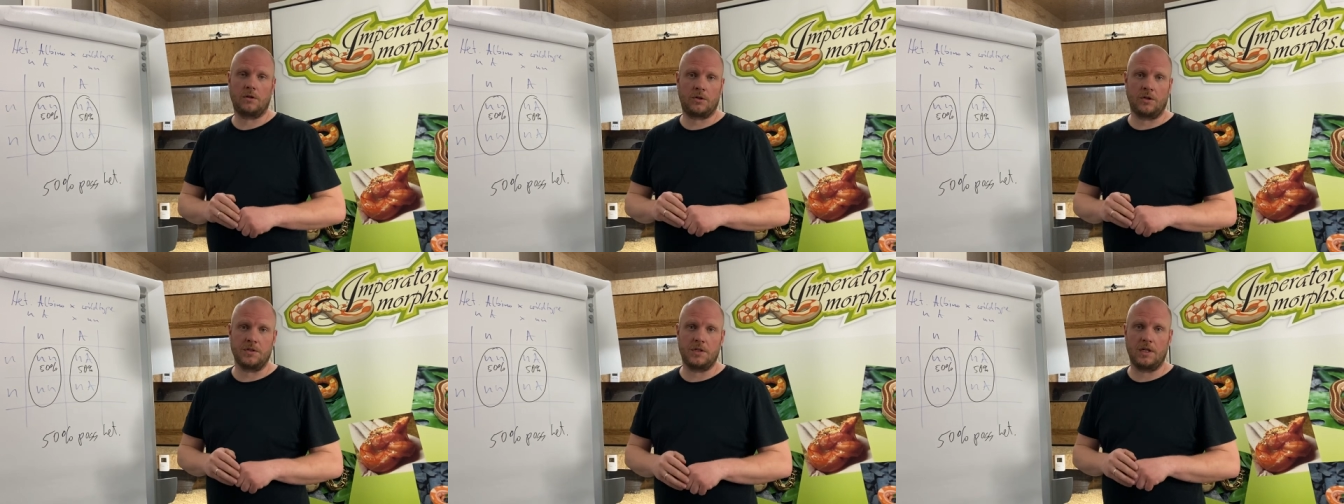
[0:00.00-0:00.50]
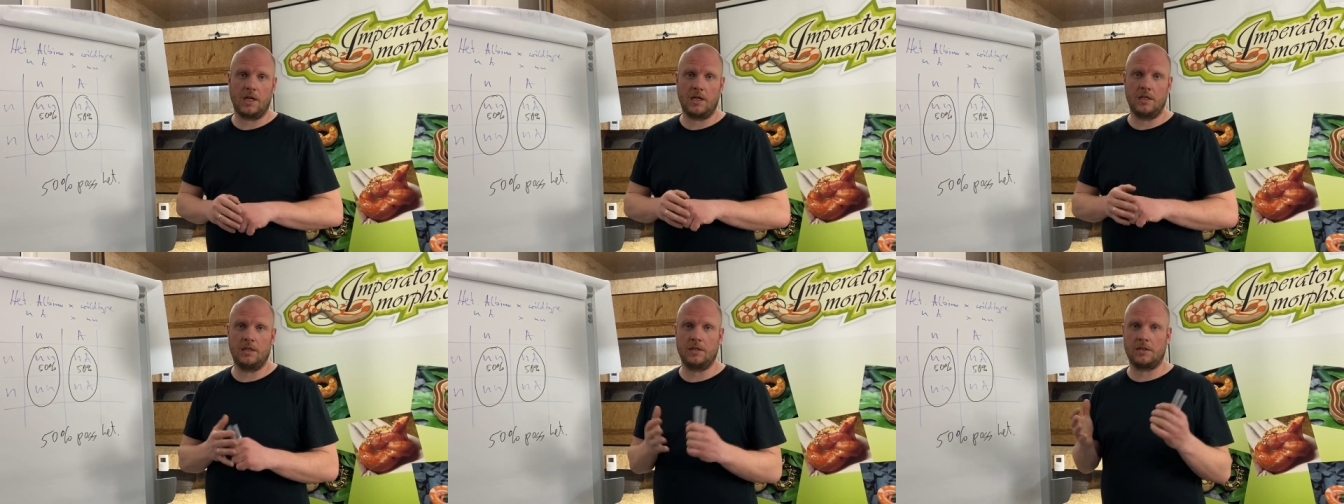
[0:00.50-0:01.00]
Consider
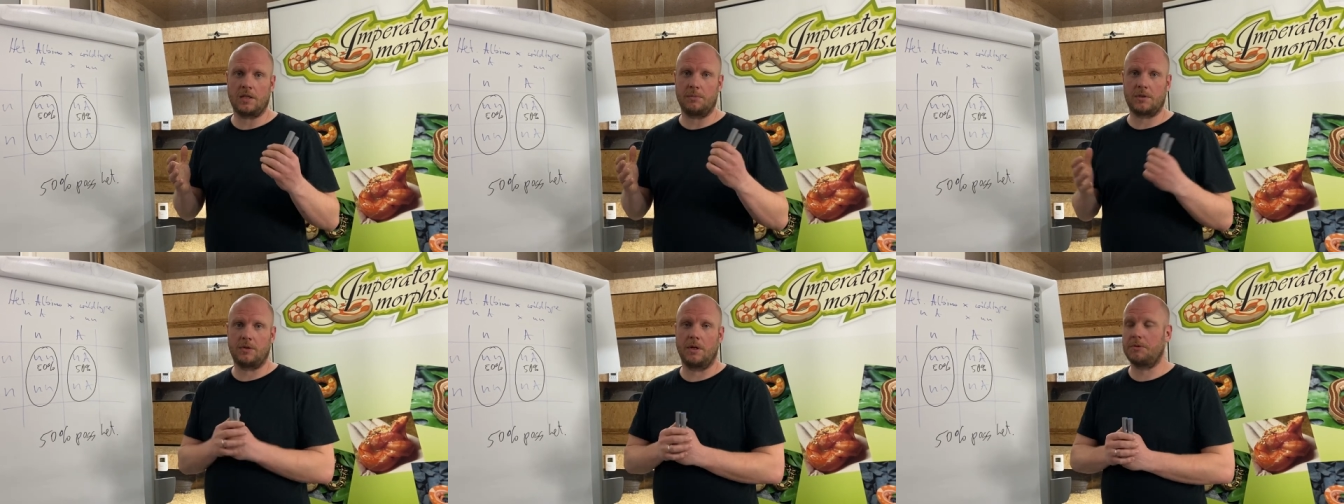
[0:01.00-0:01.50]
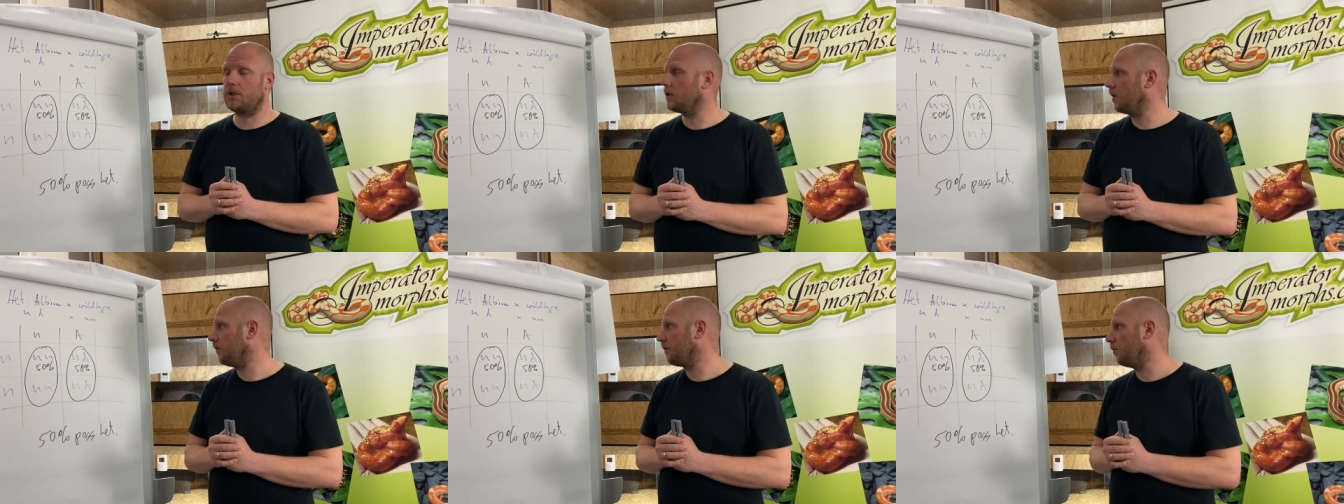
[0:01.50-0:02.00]
a subscription
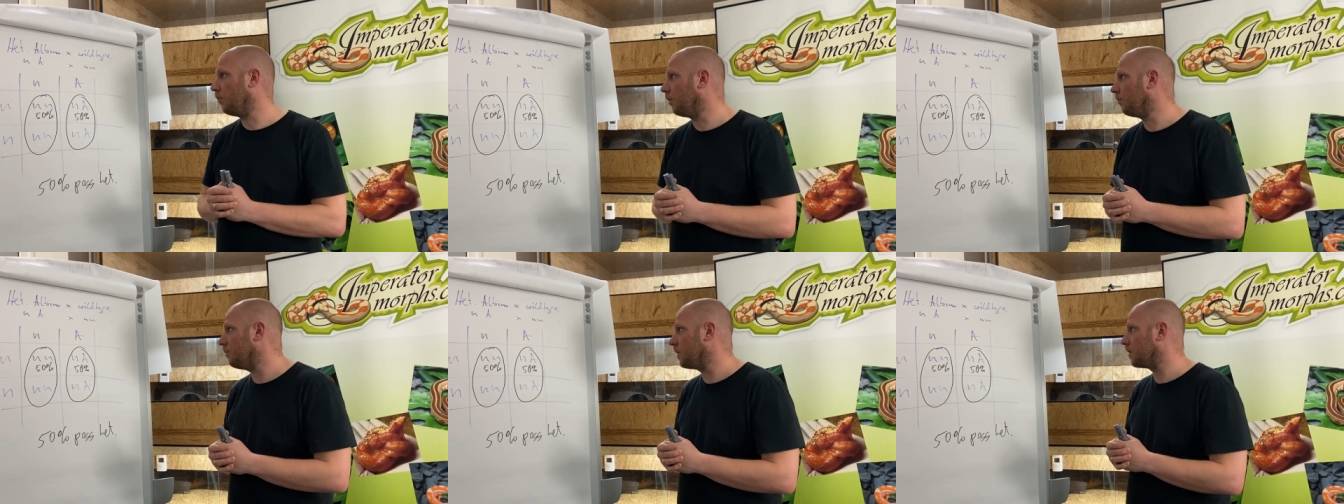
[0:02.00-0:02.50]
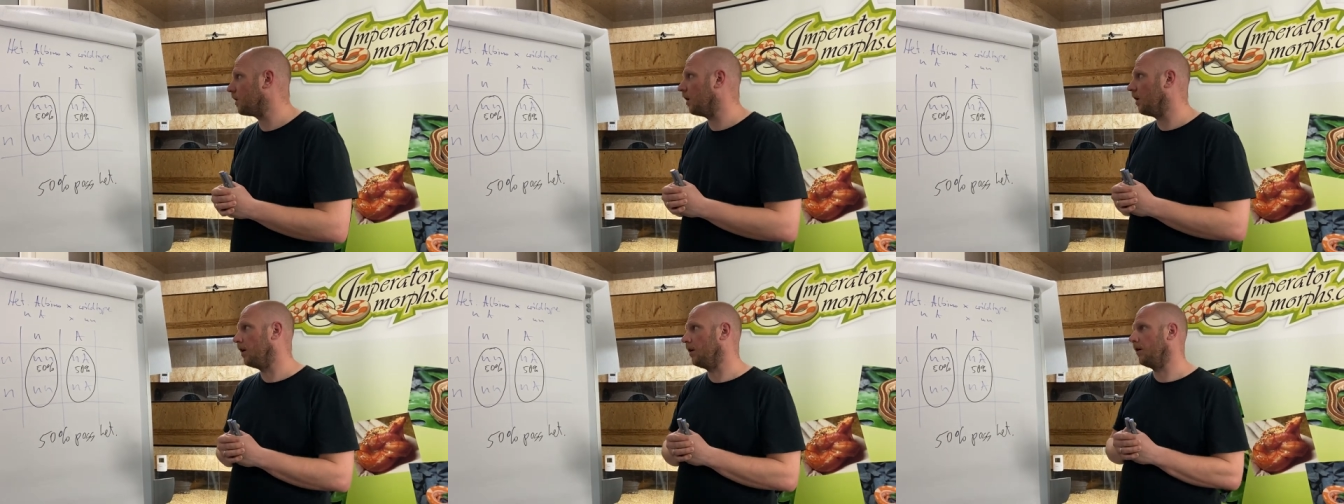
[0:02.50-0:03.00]
if you won't miss
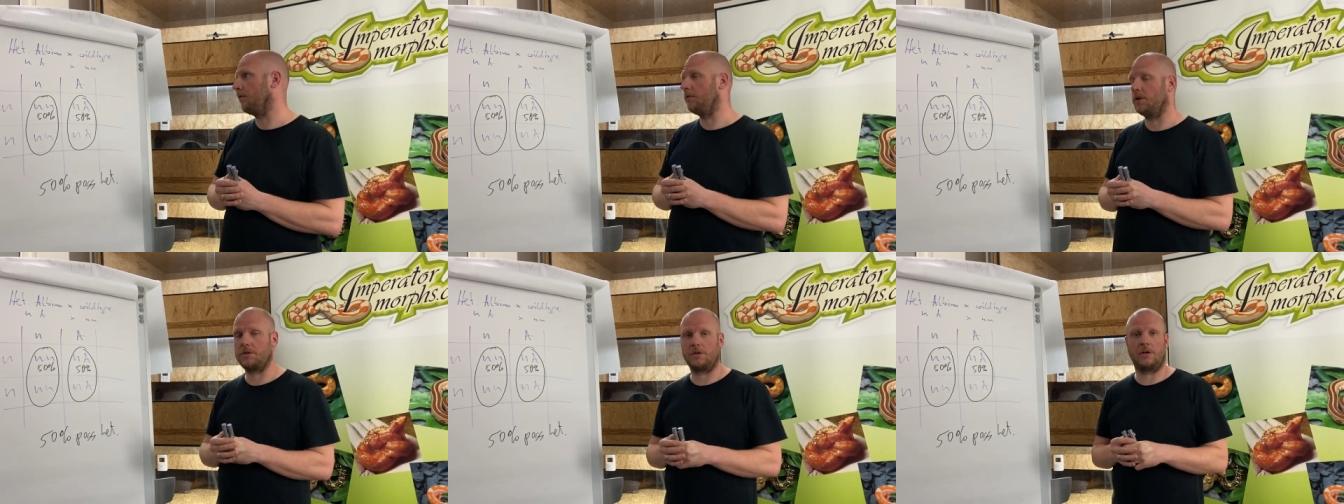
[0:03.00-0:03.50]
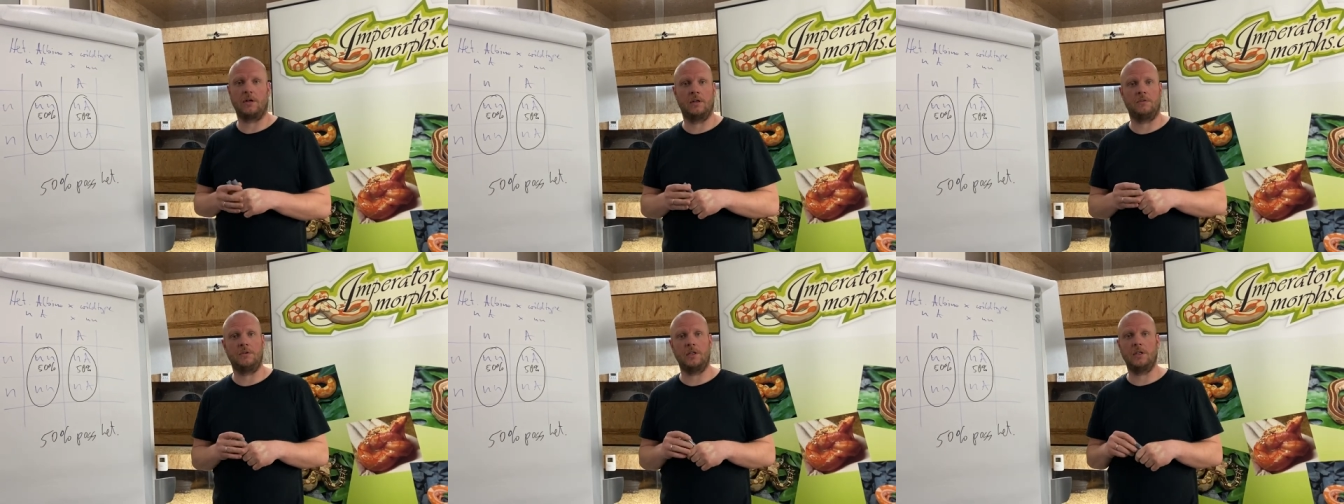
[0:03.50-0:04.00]
a, a further
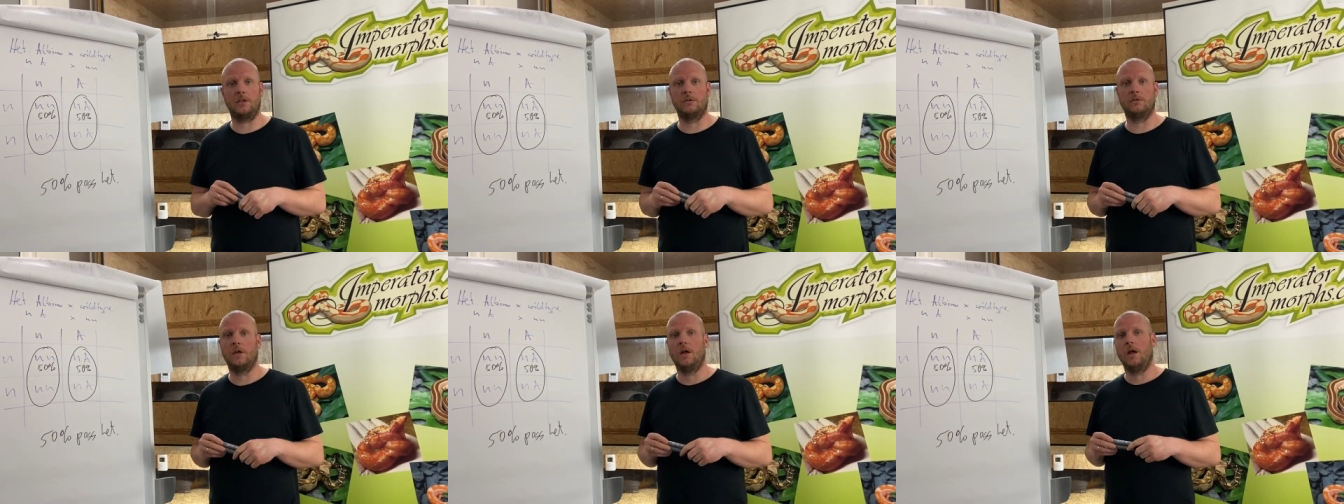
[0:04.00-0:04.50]
video.